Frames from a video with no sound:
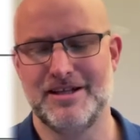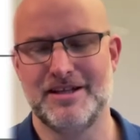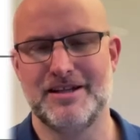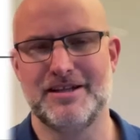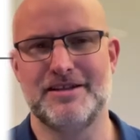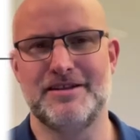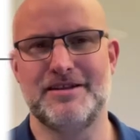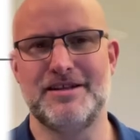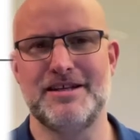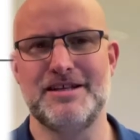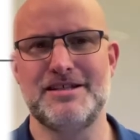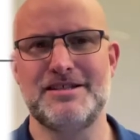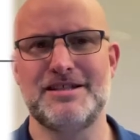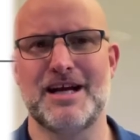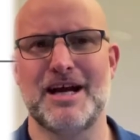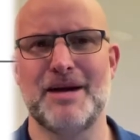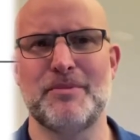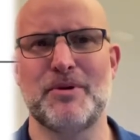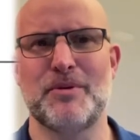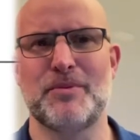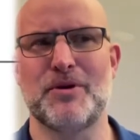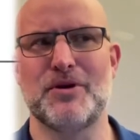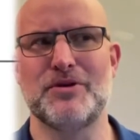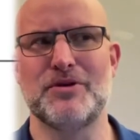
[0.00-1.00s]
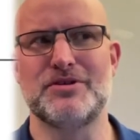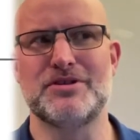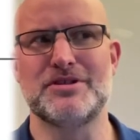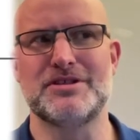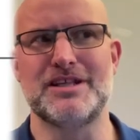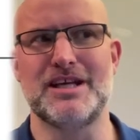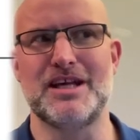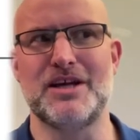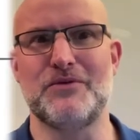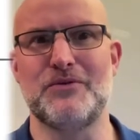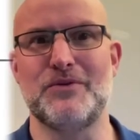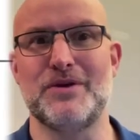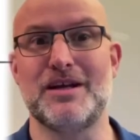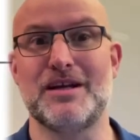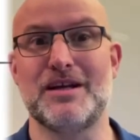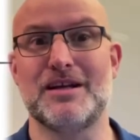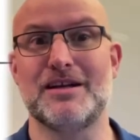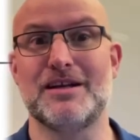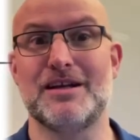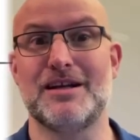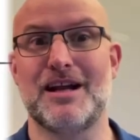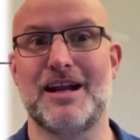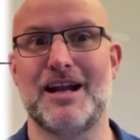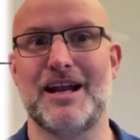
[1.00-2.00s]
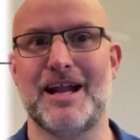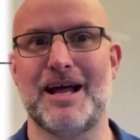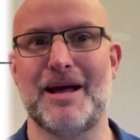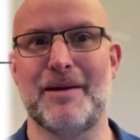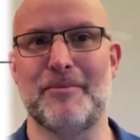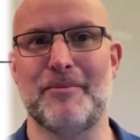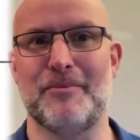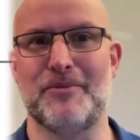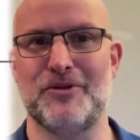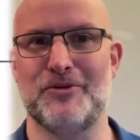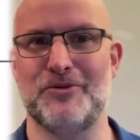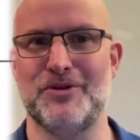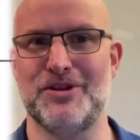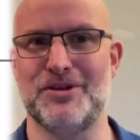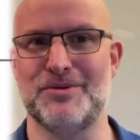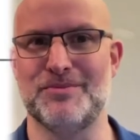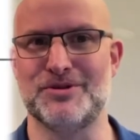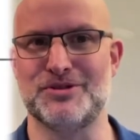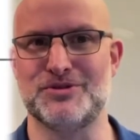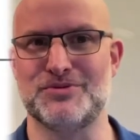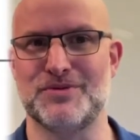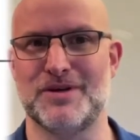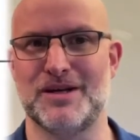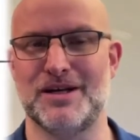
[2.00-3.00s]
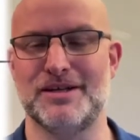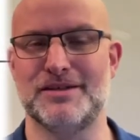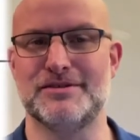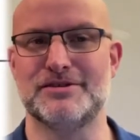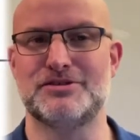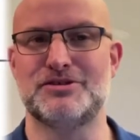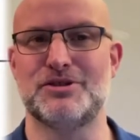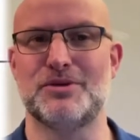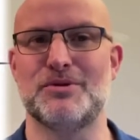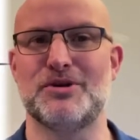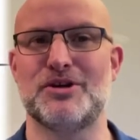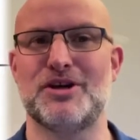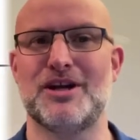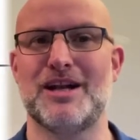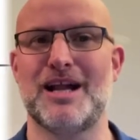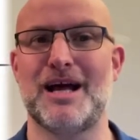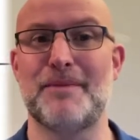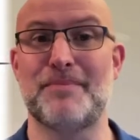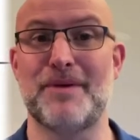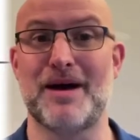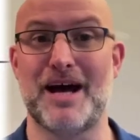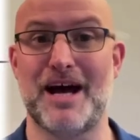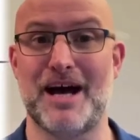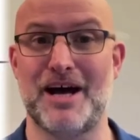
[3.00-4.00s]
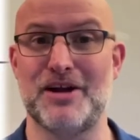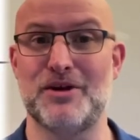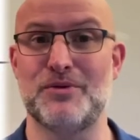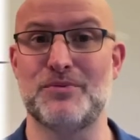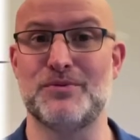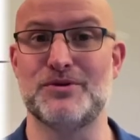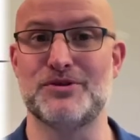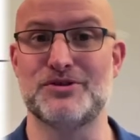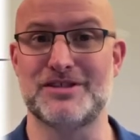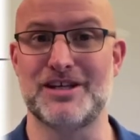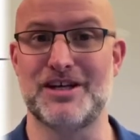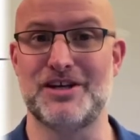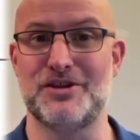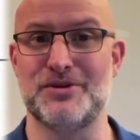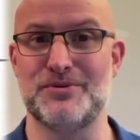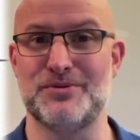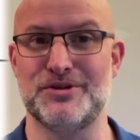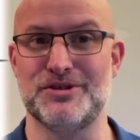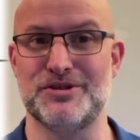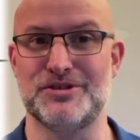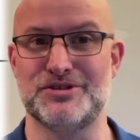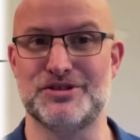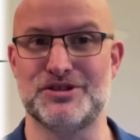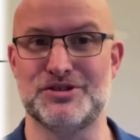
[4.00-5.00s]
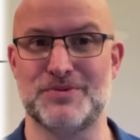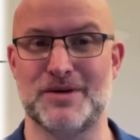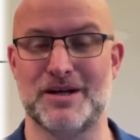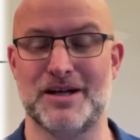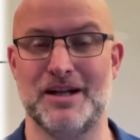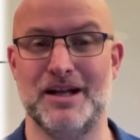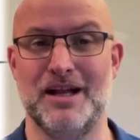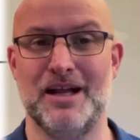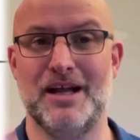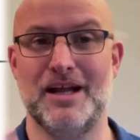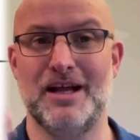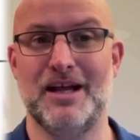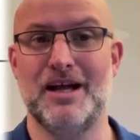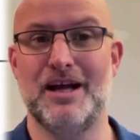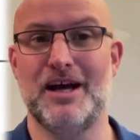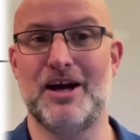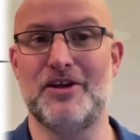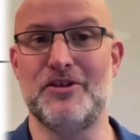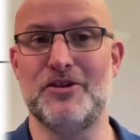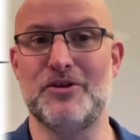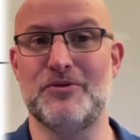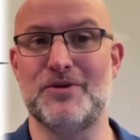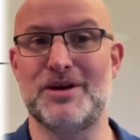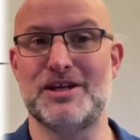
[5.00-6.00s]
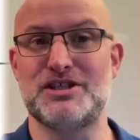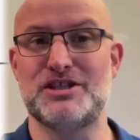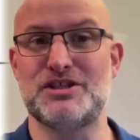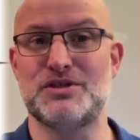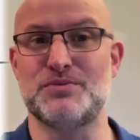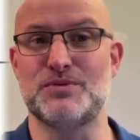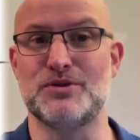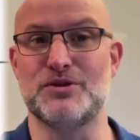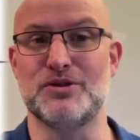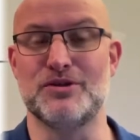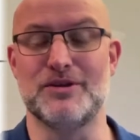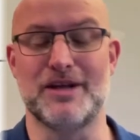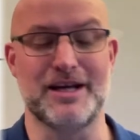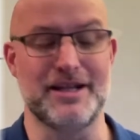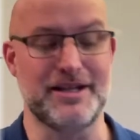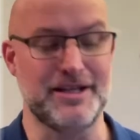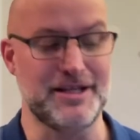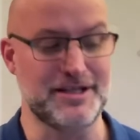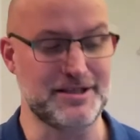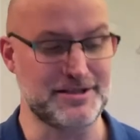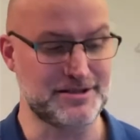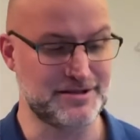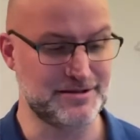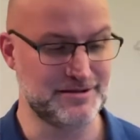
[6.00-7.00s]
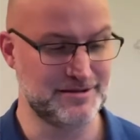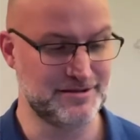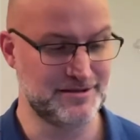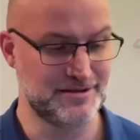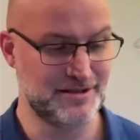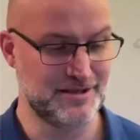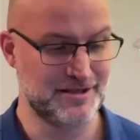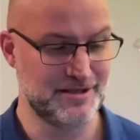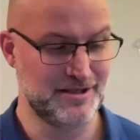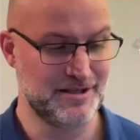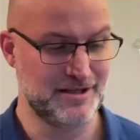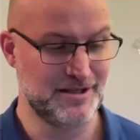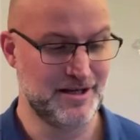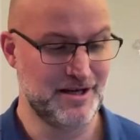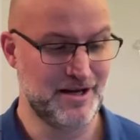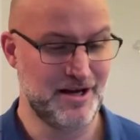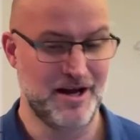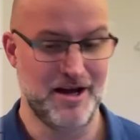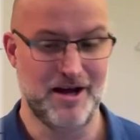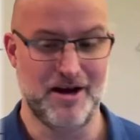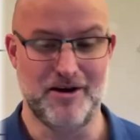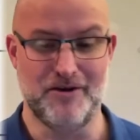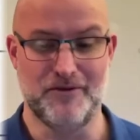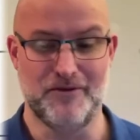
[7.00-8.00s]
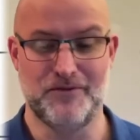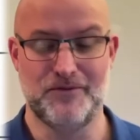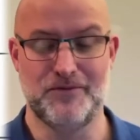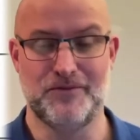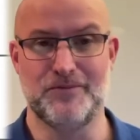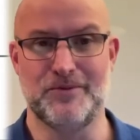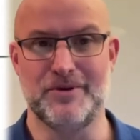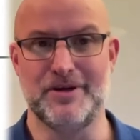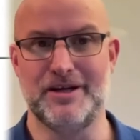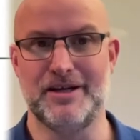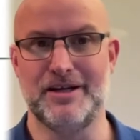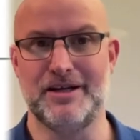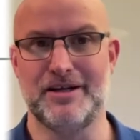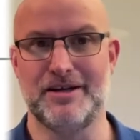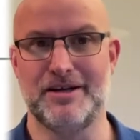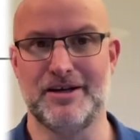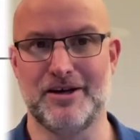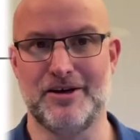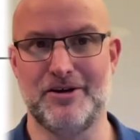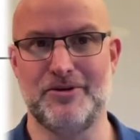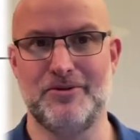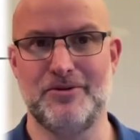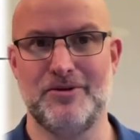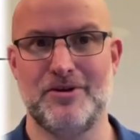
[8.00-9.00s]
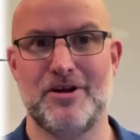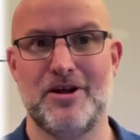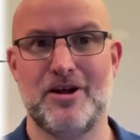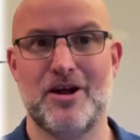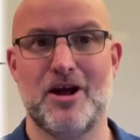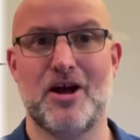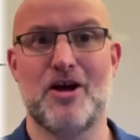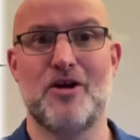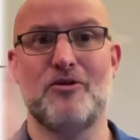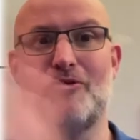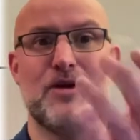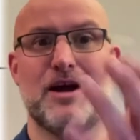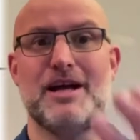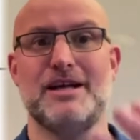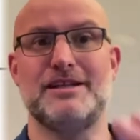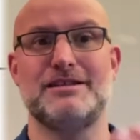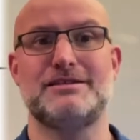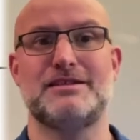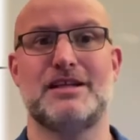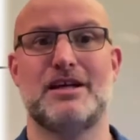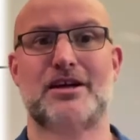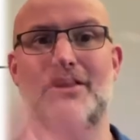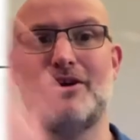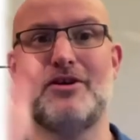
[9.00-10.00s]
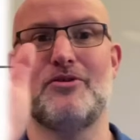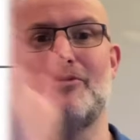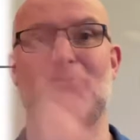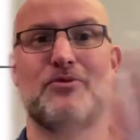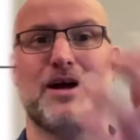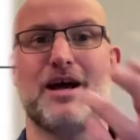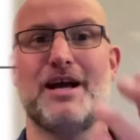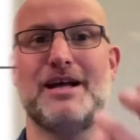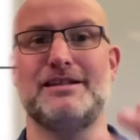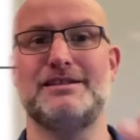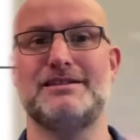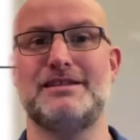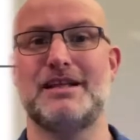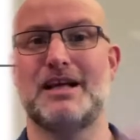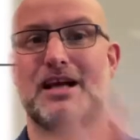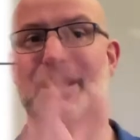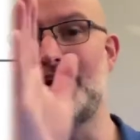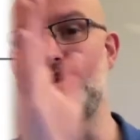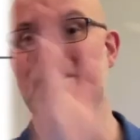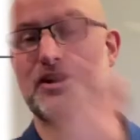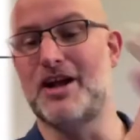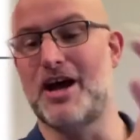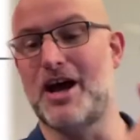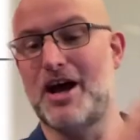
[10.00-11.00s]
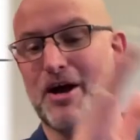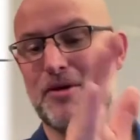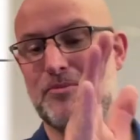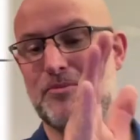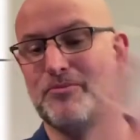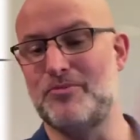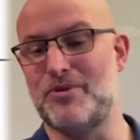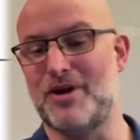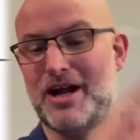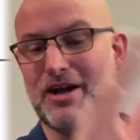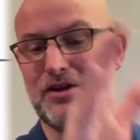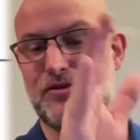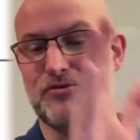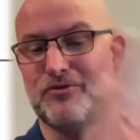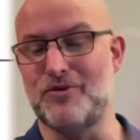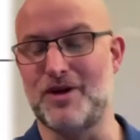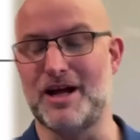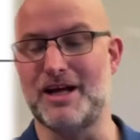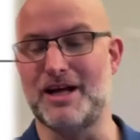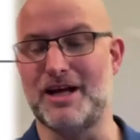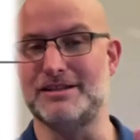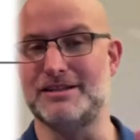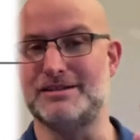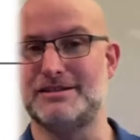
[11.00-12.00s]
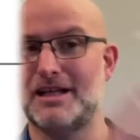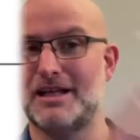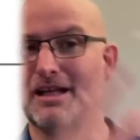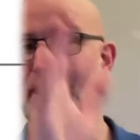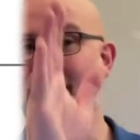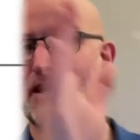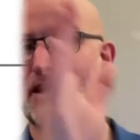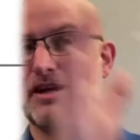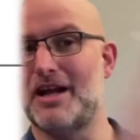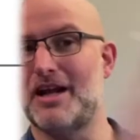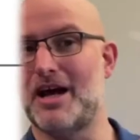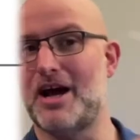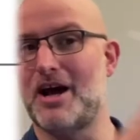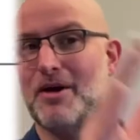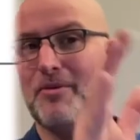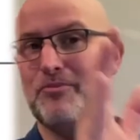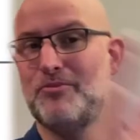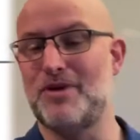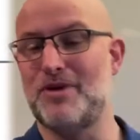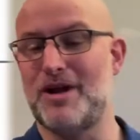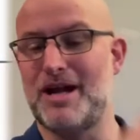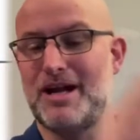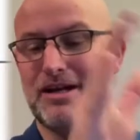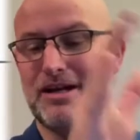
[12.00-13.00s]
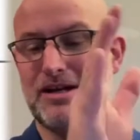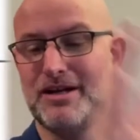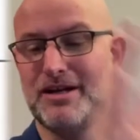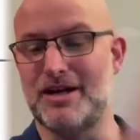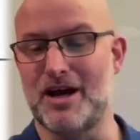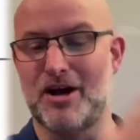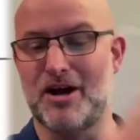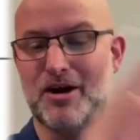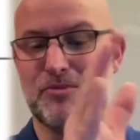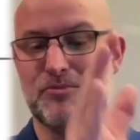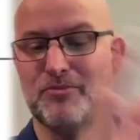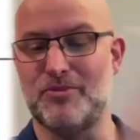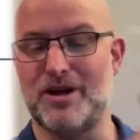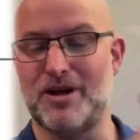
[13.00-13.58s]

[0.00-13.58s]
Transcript: This time I'm going to see if we can clap the rhythm as well. So we'll clap and we'll say the words as well, and the rest will look like this. Off we go. Rice, rice, naan bread, rice. Naan bread, rice.